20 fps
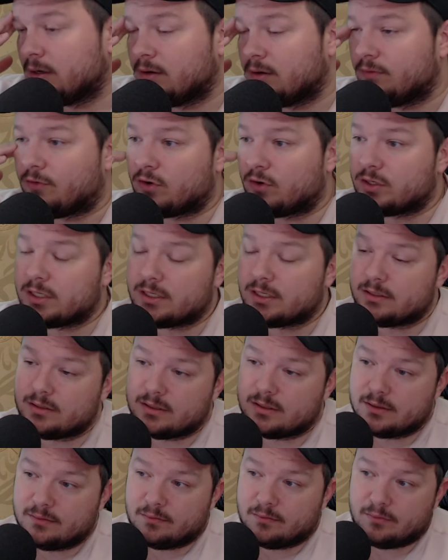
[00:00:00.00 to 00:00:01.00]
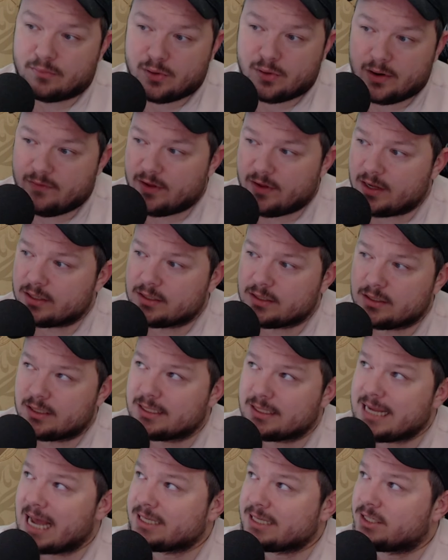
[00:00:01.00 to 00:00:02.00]
versus previous
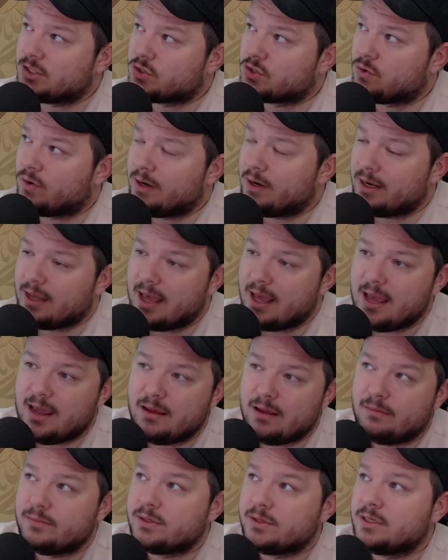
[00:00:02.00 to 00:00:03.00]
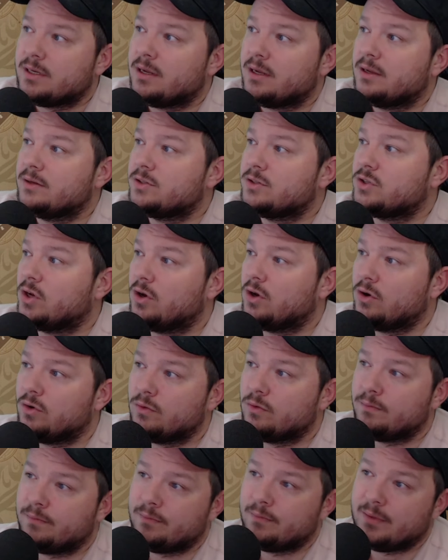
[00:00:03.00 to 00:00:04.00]
Assassin's Creed games.
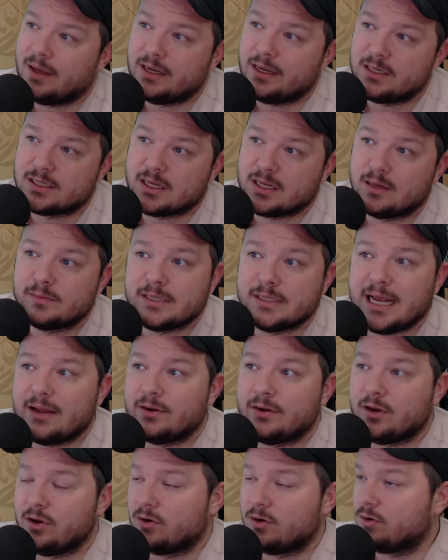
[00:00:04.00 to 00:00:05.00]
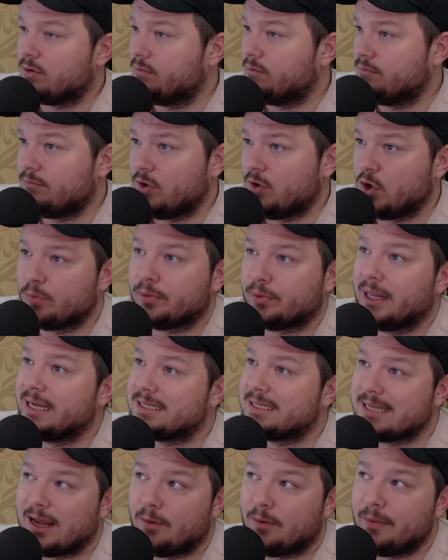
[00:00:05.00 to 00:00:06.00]
So it just comes down to your
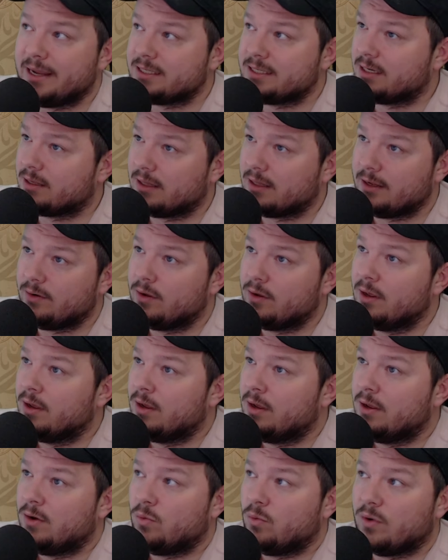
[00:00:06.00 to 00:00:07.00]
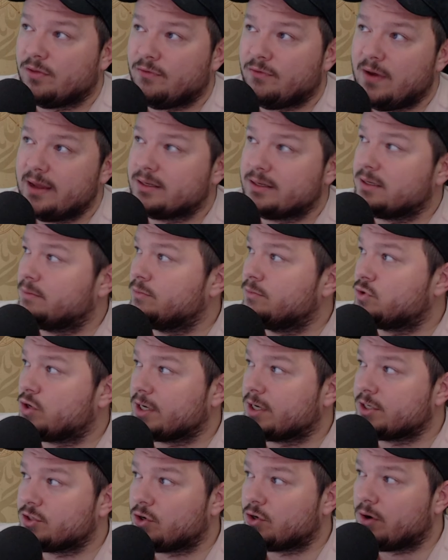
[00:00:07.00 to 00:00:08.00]
playstyle, basically, with Phantom,
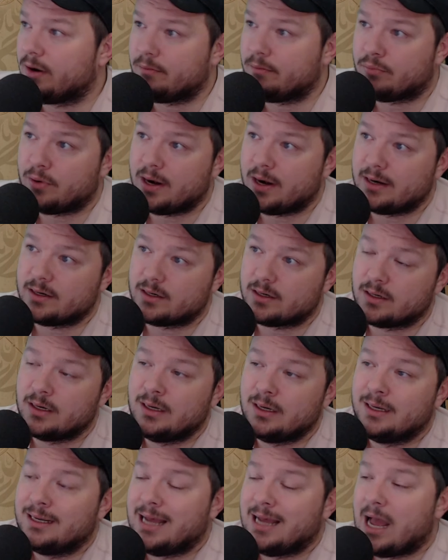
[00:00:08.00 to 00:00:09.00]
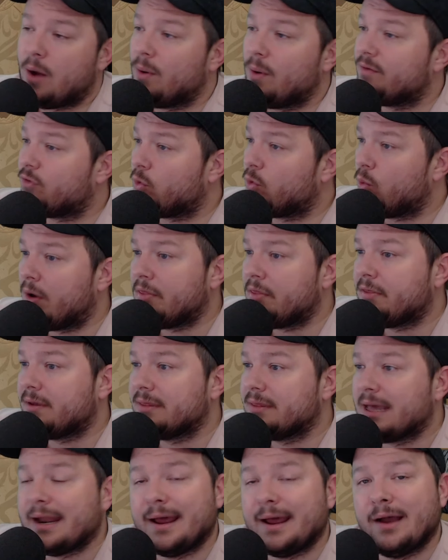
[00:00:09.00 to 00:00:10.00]
Trickster, and Predator. However, one
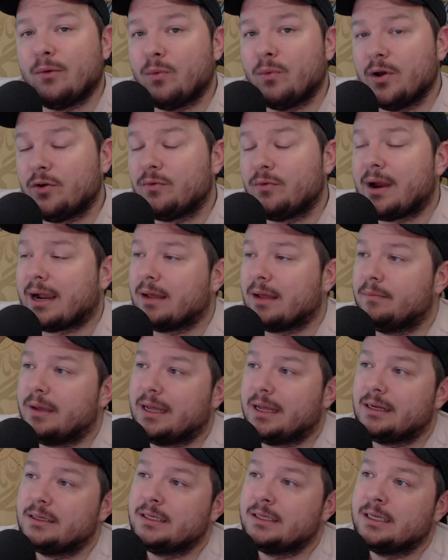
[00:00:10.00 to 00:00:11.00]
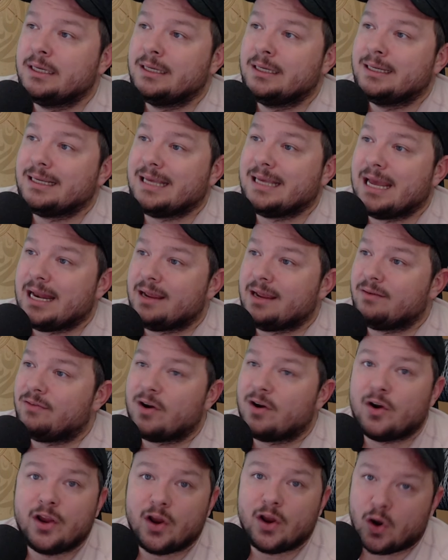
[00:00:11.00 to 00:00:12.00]
thing that I will recommend getting
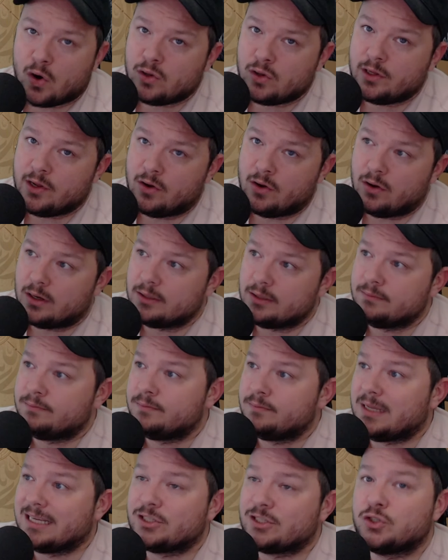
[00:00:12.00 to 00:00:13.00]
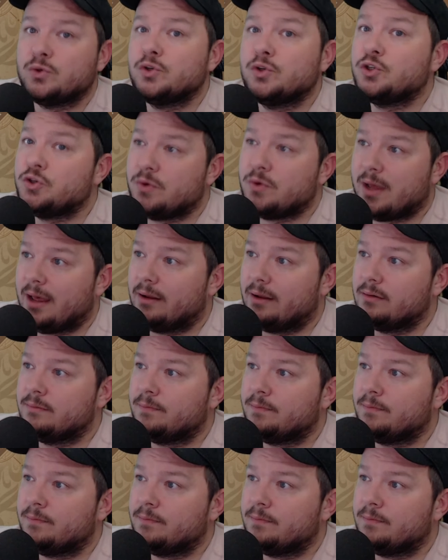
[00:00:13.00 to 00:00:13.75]
very early on, as soon as you can,